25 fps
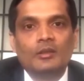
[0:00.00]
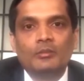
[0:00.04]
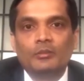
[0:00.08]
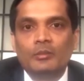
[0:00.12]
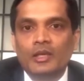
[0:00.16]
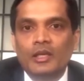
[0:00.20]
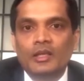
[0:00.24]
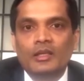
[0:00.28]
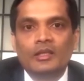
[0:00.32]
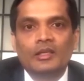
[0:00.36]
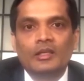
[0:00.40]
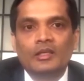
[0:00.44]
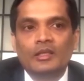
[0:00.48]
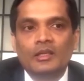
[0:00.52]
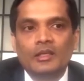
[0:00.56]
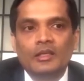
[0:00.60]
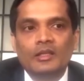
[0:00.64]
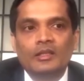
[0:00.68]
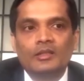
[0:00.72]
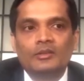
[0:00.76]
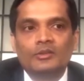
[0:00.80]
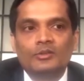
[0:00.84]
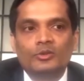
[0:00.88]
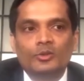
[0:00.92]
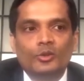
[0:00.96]
very clear
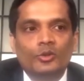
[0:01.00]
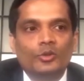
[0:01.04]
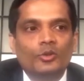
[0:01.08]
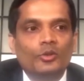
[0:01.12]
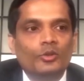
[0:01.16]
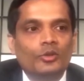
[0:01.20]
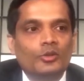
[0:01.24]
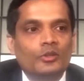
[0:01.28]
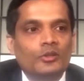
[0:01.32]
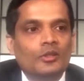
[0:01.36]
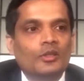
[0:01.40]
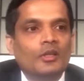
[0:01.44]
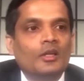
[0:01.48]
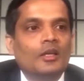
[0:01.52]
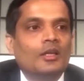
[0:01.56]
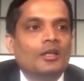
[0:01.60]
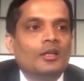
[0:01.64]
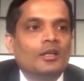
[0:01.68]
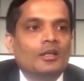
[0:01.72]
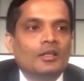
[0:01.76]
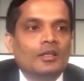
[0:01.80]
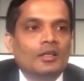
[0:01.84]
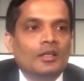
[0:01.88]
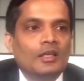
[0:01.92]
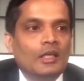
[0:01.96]
today that
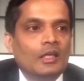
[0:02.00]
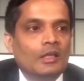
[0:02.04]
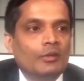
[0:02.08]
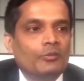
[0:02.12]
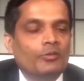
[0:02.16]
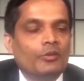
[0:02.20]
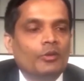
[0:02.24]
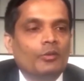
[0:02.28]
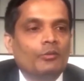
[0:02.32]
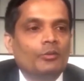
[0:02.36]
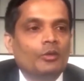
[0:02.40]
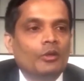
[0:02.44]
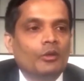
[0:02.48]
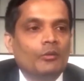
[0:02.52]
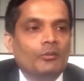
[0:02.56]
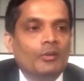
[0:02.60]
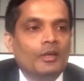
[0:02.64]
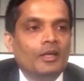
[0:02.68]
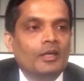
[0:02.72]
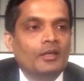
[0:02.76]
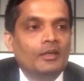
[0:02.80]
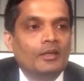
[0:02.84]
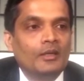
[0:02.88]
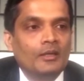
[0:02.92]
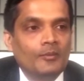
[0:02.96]
there is
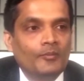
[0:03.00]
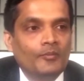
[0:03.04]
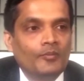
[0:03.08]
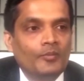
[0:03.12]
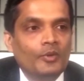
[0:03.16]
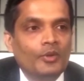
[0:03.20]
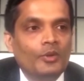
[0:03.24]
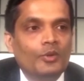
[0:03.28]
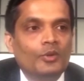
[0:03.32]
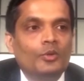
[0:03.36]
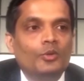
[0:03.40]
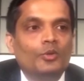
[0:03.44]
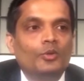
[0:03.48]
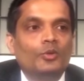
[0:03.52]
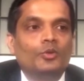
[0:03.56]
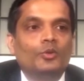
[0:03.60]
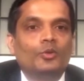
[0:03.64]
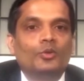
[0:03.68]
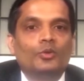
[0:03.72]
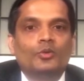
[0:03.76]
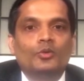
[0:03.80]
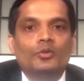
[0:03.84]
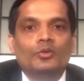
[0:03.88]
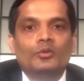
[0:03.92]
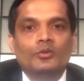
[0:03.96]
no indication for
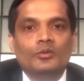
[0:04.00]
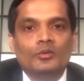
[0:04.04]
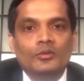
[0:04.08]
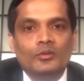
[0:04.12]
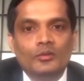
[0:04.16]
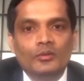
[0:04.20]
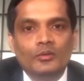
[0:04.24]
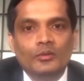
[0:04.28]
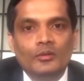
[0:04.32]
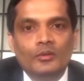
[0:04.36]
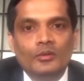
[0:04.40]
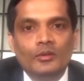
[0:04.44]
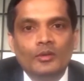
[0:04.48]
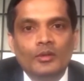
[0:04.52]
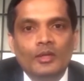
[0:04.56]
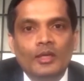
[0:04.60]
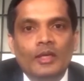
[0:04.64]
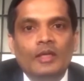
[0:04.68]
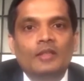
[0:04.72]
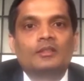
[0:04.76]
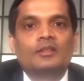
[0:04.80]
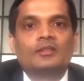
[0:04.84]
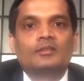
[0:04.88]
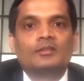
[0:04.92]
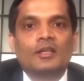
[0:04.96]
bed rest
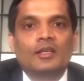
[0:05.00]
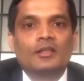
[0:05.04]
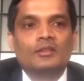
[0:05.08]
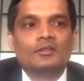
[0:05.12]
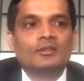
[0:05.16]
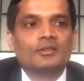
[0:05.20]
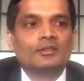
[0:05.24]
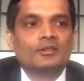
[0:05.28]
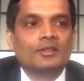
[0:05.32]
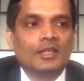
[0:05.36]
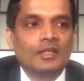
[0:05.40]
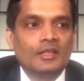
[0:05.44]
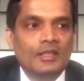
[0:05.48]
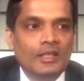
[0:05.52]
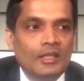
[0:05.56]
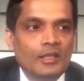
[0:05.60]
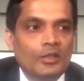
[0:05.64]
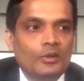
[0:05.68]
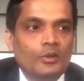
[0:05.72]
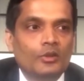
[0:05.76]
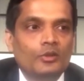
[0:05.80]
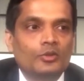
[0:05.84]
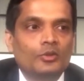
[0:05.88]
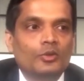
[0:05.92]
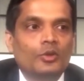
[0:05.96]
on
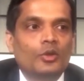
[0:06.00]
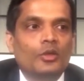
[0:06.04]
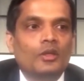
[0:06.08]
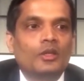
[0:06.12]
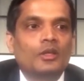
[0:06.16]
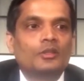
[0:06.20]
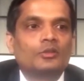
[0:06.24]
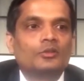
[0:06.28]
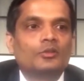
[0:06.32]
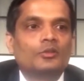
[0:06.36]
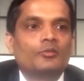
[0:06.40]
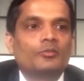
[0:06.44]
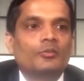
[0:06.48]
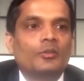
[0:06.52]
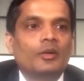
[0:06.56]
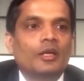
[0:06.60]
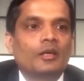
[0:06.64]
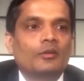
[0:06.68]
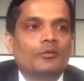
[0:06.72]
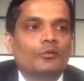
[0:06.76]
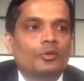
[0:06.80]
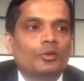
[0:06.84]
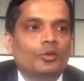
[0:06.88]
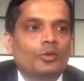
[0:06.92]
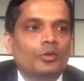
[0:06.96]
pregnant ladies.
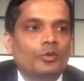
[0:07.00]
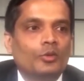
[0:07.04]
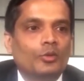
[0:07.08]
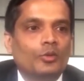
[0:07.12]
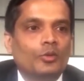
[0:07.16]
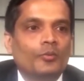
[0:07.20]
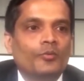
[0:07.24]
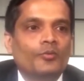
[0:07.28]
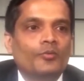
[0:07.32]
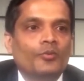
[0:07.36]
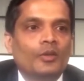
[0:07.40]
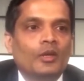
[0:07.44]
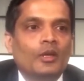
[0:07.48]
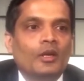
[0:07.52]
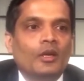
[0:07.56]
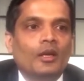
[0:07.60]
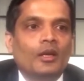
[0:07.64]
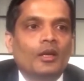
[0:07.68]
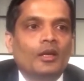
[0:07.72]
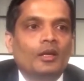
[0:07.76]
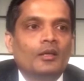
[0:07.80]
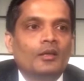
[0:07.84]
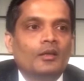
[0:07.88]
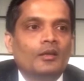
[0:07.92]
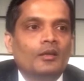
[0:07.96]
Although in
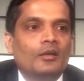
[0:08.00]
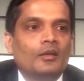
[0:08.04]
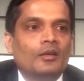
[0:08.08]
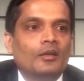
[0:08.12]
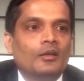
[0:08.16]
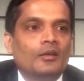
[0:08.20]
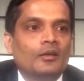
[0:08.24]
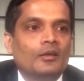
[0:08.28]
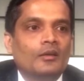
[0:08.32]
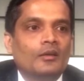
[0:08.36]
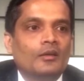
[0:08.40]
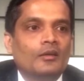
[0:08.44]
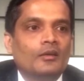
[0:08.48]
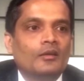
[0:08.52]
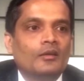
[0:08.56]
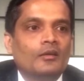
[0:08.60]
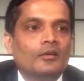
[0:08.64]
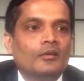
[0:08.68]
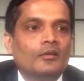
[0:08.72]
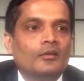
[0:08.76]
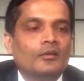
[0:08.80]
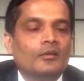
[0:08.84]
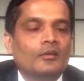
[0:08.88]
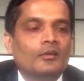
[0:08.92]
India, I always believe that